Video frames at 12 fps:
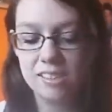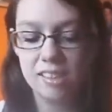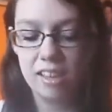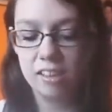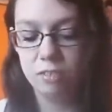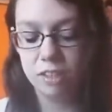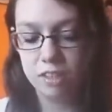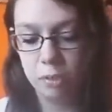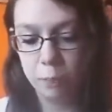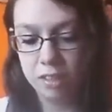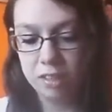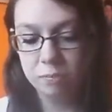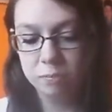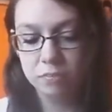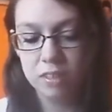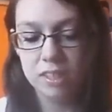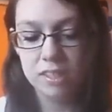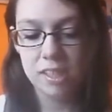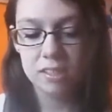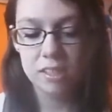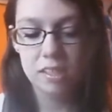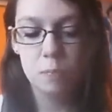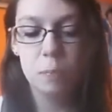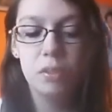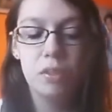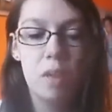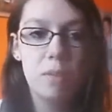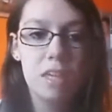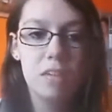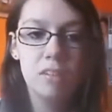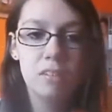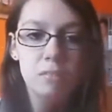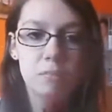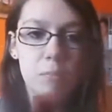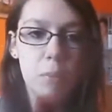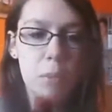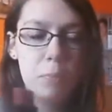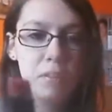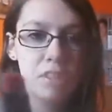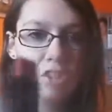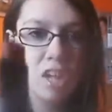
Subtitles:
I can open it, it's this plummy purplish